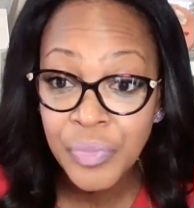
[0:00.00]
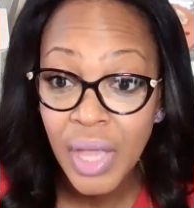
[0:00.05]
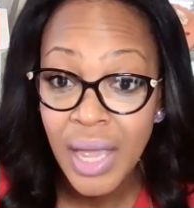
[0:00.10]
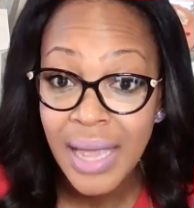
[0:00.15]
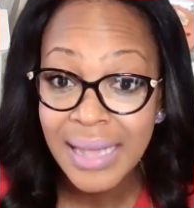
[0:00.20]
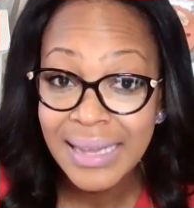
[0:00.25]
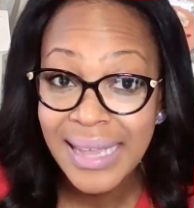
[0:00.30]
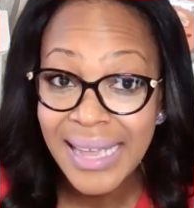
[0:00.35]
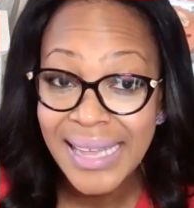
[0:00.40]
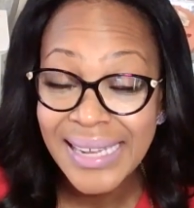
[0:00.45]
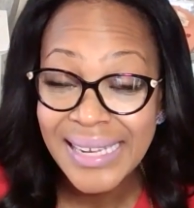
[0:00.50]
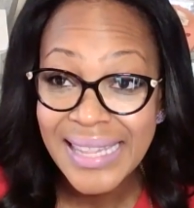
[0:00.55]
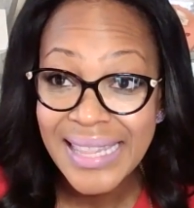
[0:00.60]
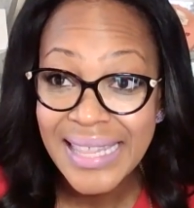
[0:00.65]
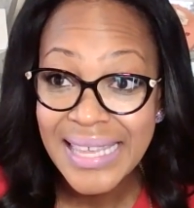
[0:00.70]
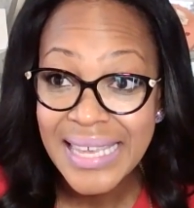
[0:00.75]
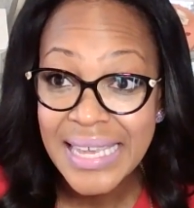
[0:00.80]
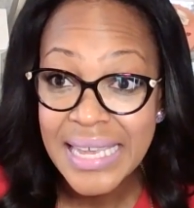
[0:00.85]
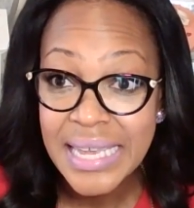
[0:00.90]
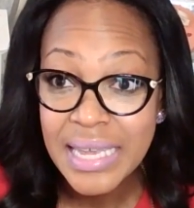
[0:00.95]
again,
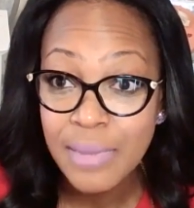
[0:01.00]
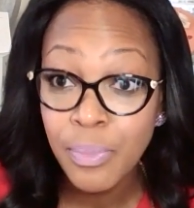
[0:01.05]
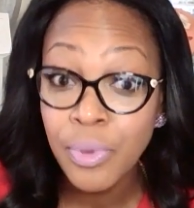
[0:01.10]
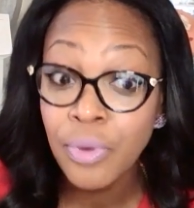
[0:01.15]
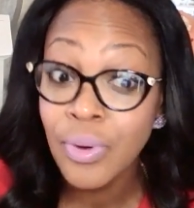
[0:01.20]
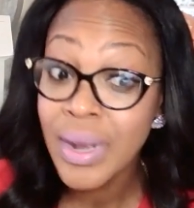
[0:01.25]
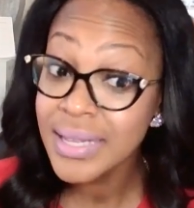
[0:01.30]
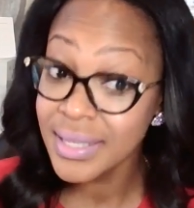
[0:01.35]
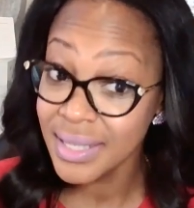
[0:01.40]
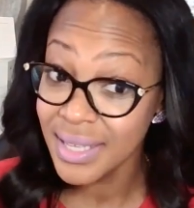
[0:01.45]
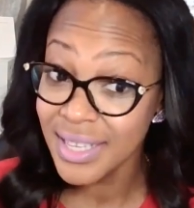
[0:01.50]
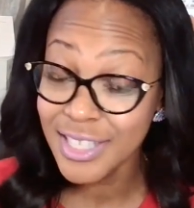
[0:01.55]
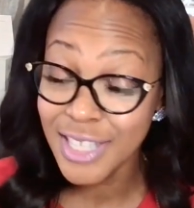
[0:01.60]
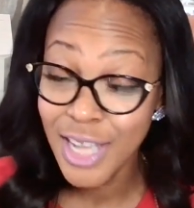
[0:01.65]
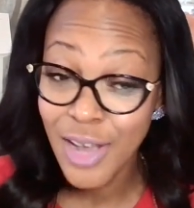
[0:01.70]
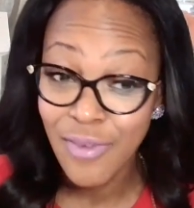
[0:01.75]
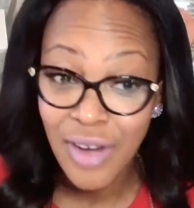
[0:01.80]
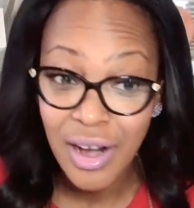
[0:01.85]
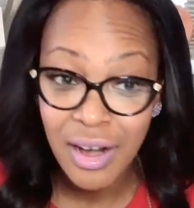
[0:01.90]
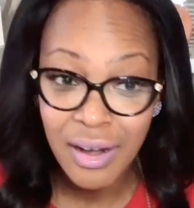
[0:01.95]
the presence
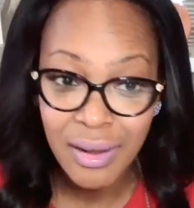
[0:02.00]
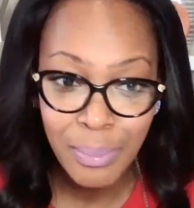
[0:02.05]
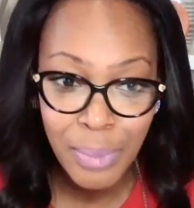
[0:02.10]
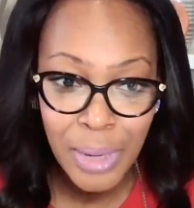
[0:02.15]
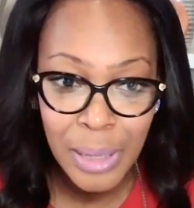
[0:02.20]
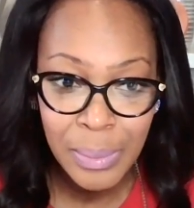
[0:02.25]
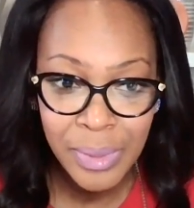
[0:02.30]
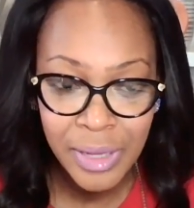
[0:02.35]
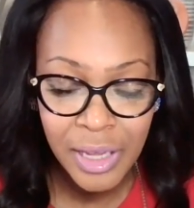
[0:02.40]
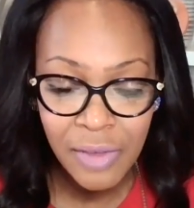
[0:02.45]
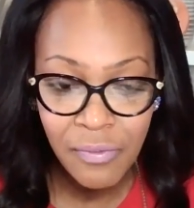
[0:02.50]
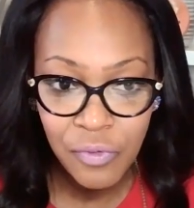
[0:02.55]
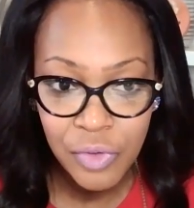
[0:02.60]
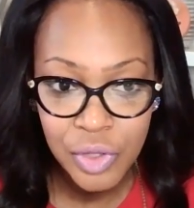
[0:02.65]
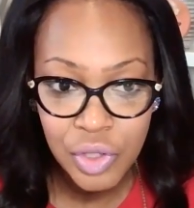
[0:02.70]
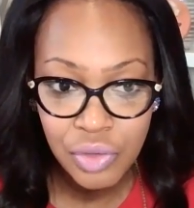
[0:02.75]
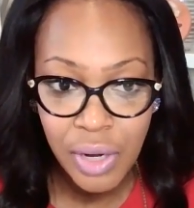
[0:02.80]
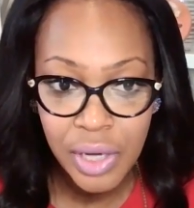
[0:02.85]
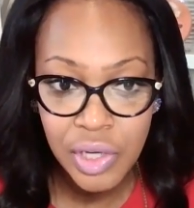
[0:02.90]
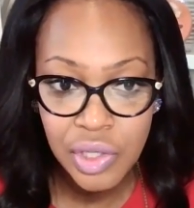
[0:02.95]
of our public
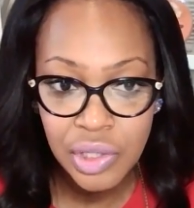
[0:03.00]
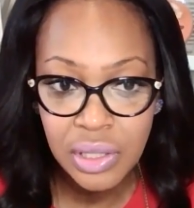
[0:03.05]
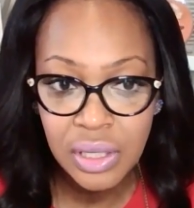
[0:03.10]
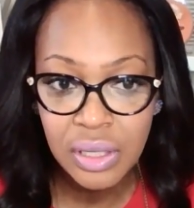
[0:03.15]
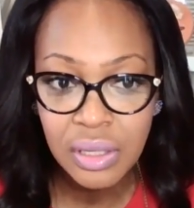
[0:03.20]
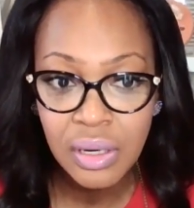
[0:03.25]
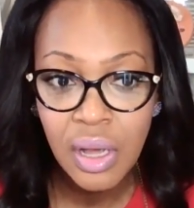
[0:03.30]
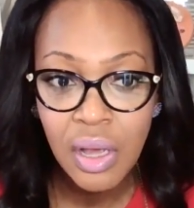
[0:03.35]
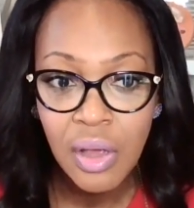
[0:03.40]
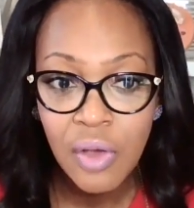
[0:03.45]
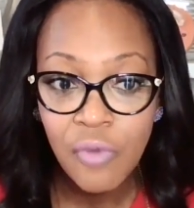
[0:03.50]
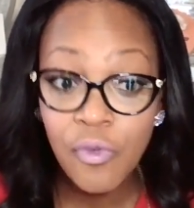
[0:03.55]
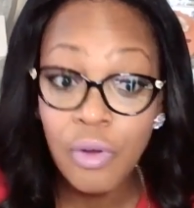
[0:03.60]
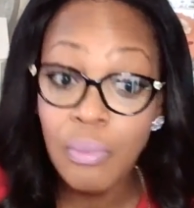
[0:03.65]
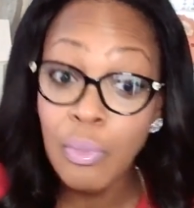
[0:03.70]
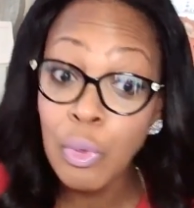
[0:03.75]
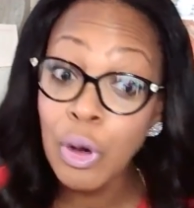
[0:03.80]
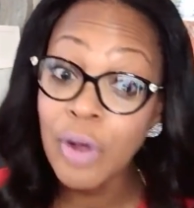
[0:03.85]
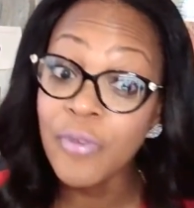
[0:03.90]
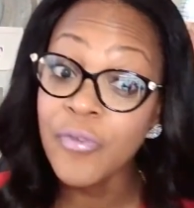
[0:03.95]
infrastructure
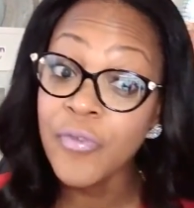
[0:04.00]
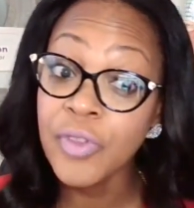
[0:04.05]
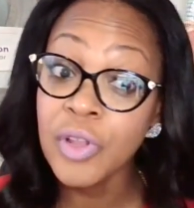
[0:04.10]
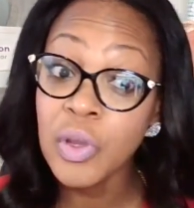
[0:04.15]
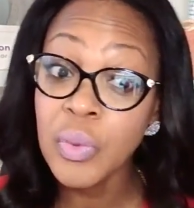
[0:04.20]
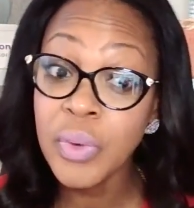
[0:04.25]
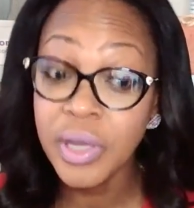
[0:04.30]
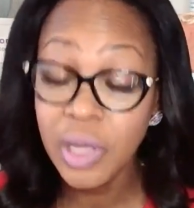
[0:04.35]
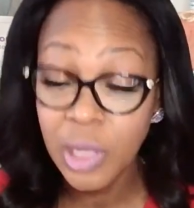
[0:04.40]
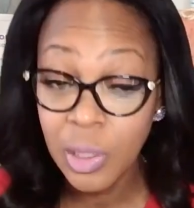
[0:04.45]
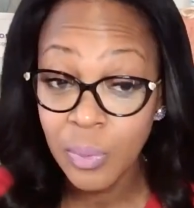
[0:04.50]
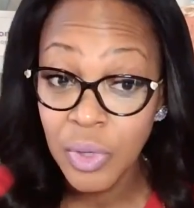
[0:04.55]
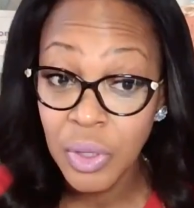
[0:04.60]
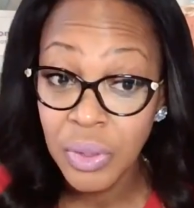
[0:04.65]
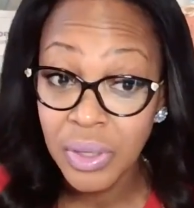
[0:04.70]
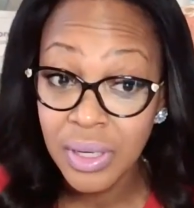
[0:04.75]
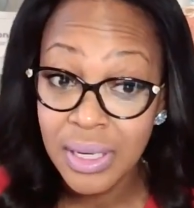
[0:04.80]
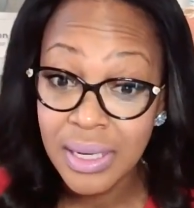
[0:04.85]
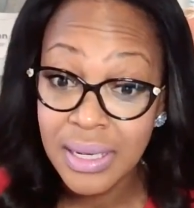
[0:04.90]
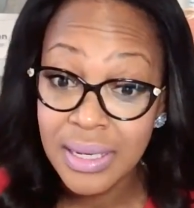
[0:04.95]
for more affluent
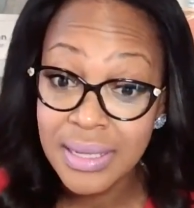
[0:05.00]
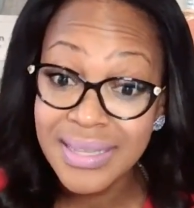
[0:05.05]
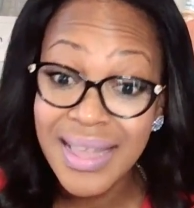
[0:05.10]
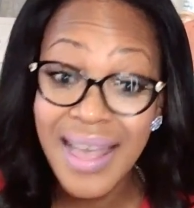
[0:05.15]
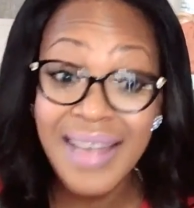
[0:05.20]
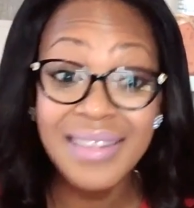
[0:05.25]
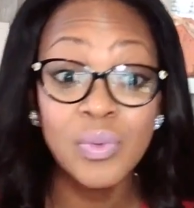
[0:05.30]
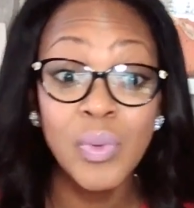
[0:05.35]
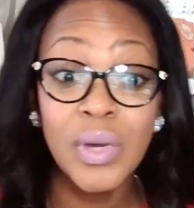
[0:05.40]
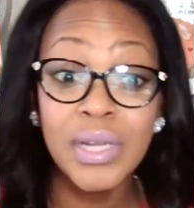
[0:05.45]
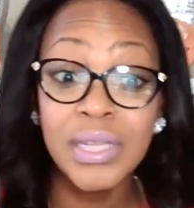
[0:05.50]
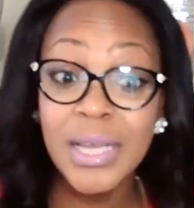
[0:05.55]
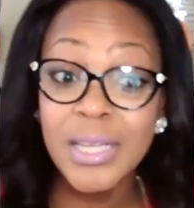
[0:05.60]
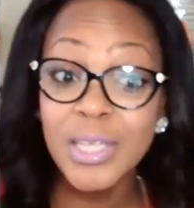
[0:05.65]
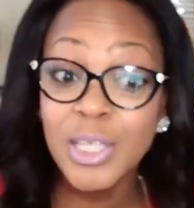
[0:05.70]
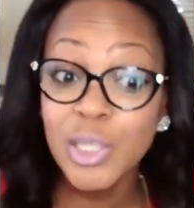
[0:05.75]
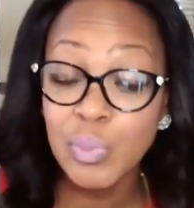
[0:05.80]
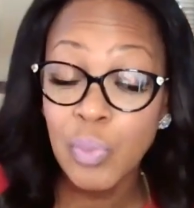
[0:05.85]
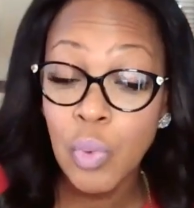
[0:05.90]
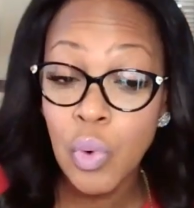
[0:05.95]
communities as well
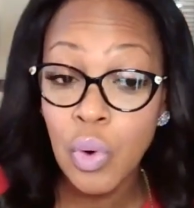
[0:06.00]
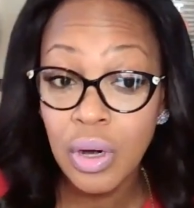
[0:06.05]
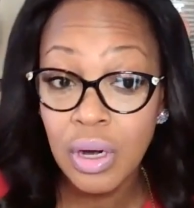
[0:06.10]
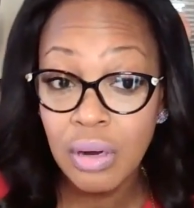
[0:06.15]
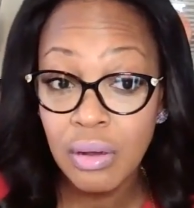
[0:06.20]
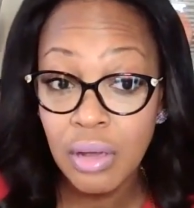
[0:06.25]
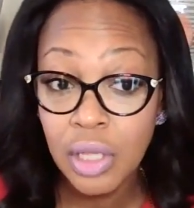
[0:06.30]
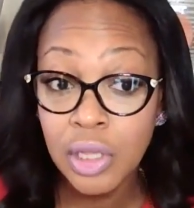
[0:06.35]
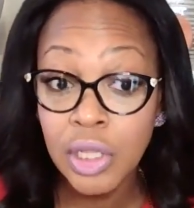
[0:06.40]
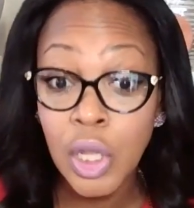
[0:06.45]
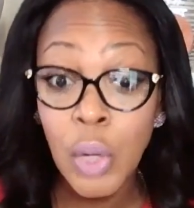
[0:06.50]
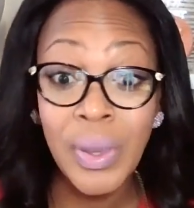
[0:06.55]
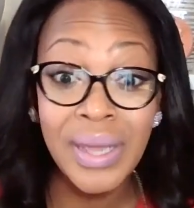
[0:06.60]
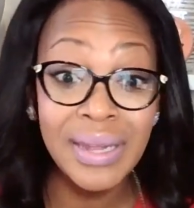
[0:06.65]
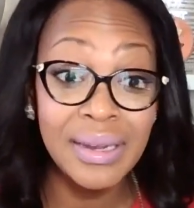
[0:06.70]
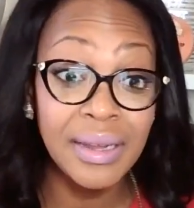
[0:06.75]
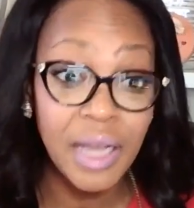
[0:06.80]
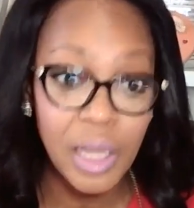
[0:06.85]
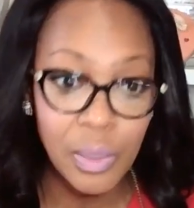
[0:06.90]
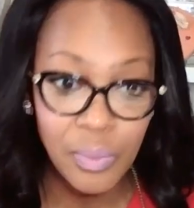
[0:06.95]
as more low
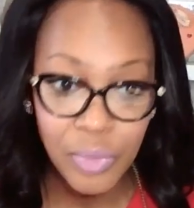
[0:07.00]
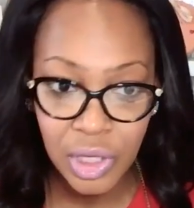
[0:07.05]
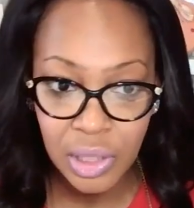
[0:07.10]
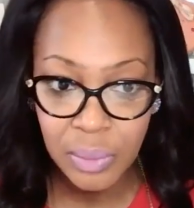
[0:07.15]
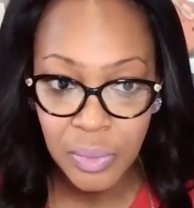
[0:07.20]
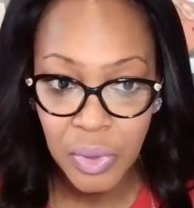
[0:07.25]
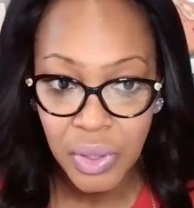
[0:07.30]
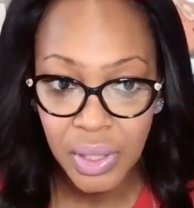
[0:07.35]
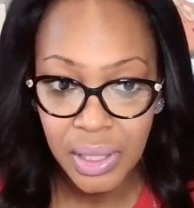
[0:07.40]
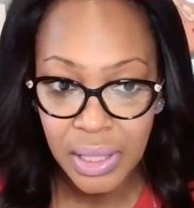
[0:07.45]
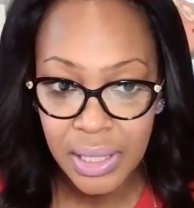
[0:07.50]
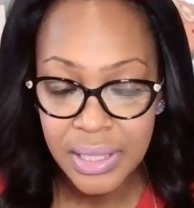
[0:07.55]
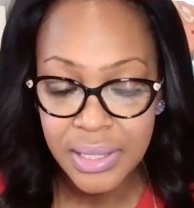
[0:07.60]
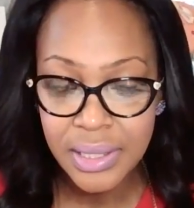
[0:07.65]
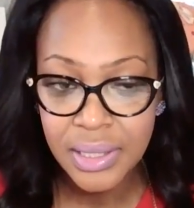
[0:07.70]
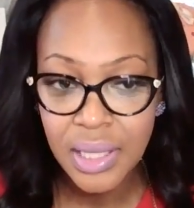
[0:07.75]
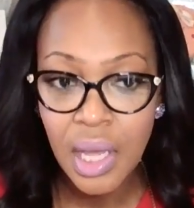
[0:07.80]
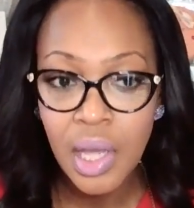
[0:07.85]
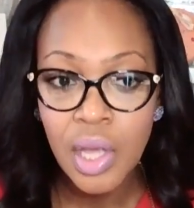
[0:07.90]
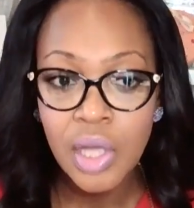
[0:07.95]
income
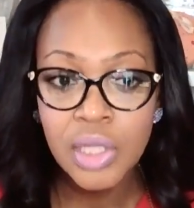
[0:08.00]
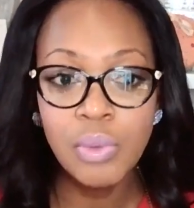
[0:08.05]
communities.